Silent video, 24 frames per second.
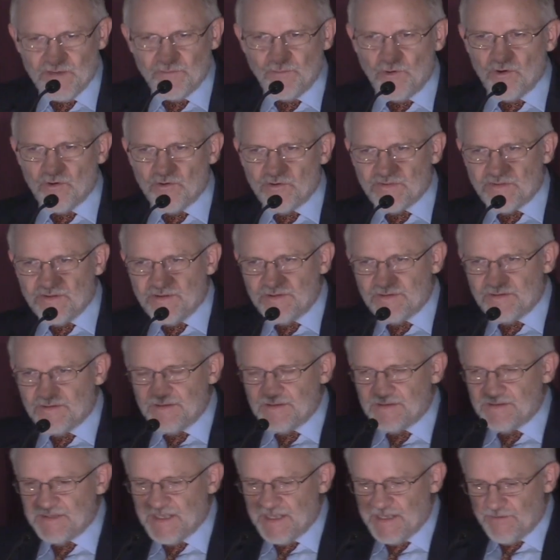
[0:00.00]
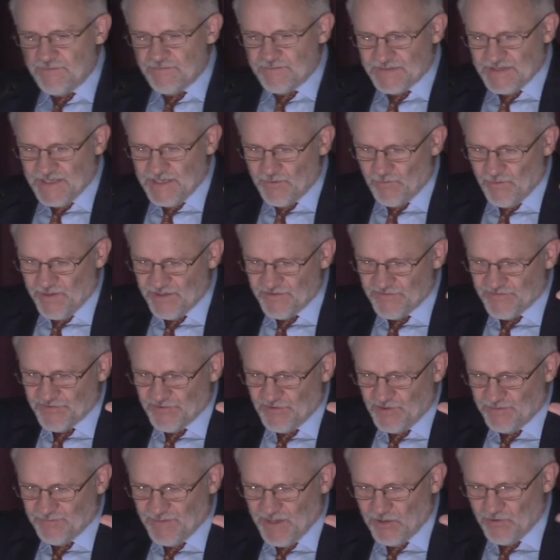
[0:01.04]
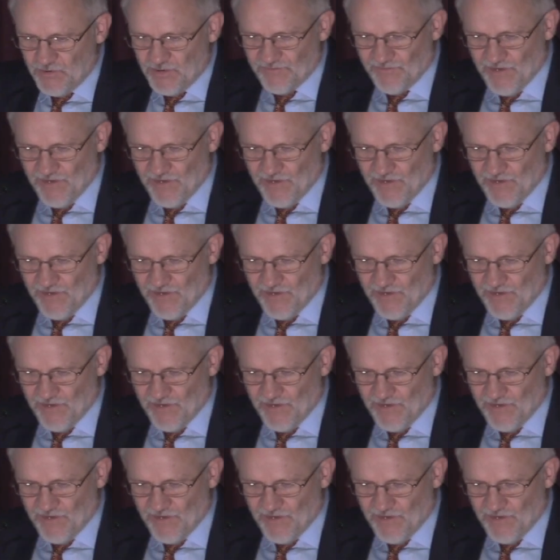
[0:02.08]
were they they went to the Mount of